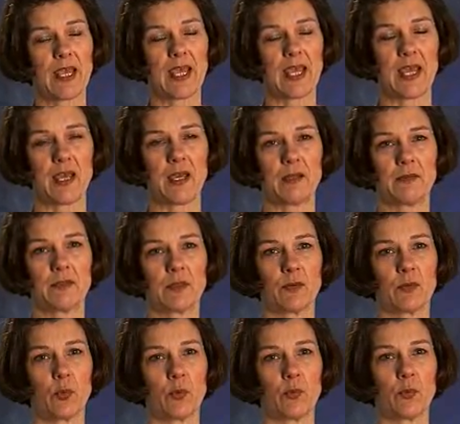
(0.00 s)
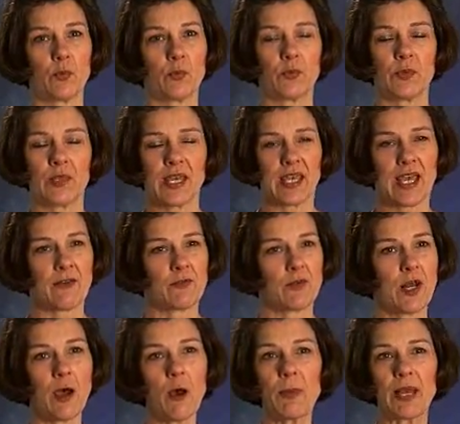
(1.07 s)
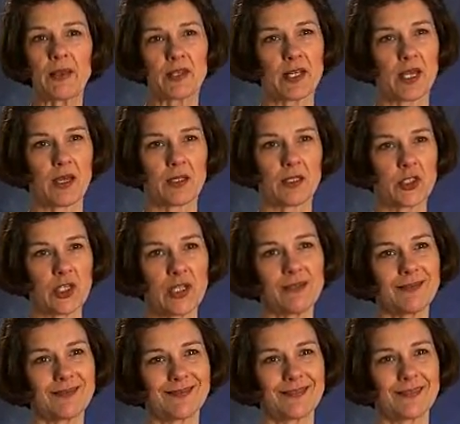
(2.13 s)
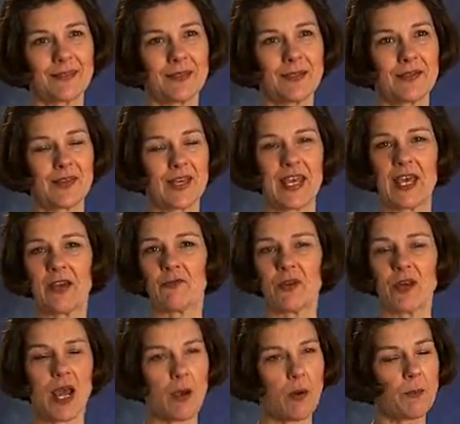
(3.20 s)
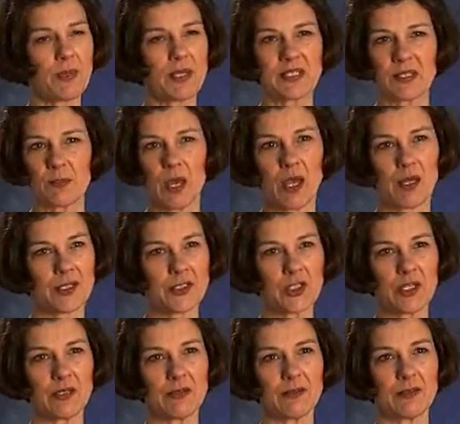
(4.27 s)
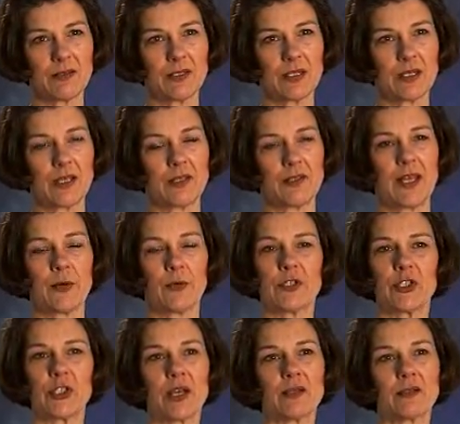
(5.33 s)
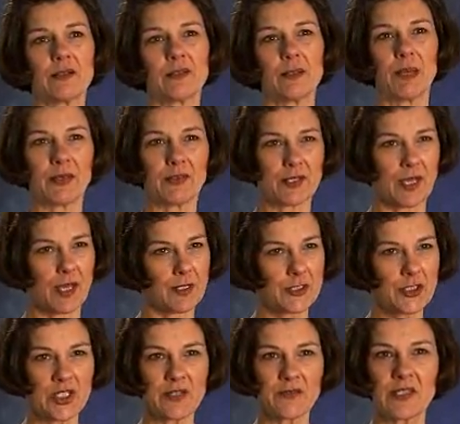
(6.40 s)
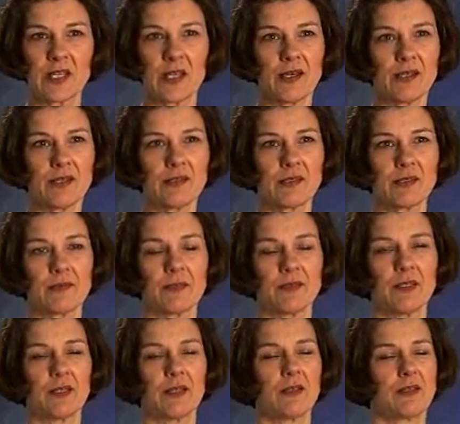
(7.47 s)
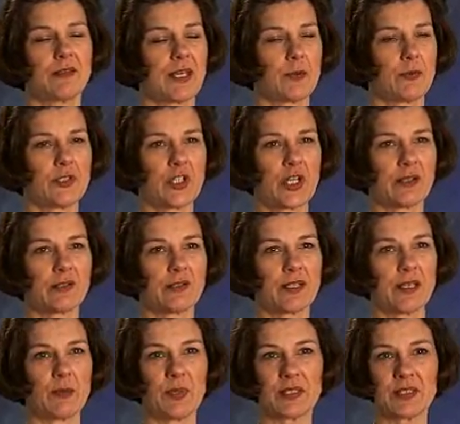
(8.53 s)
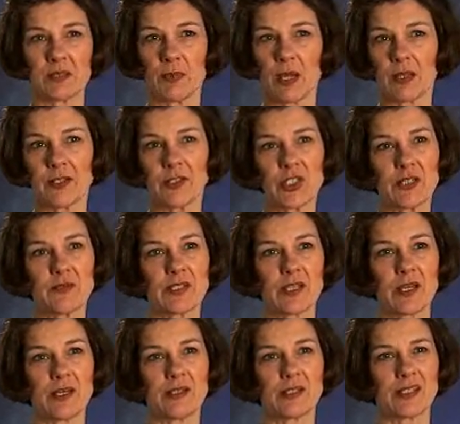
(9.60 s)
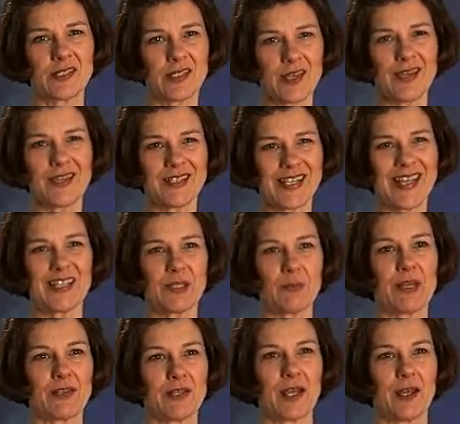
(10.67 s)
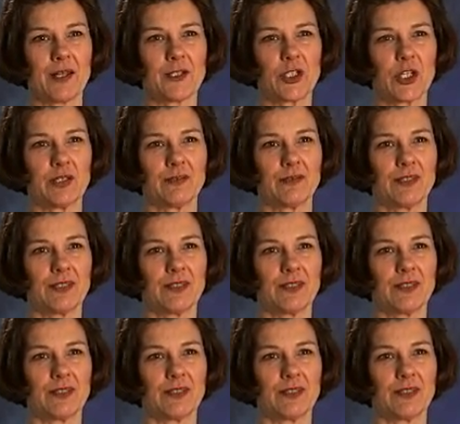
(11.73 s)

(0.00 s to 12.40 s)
And they have no methodology, they have no epistemology, they reject the methodology of science, they reject the epistemology of science. Science has a methodology.